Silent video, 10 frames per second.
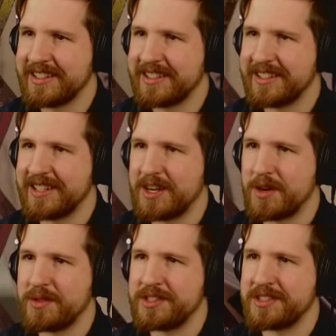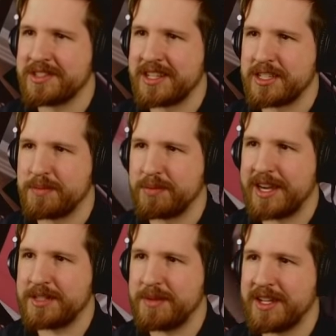Oh, this does not
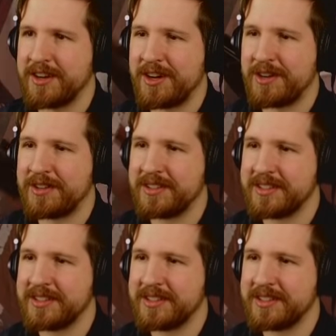surprise me at all.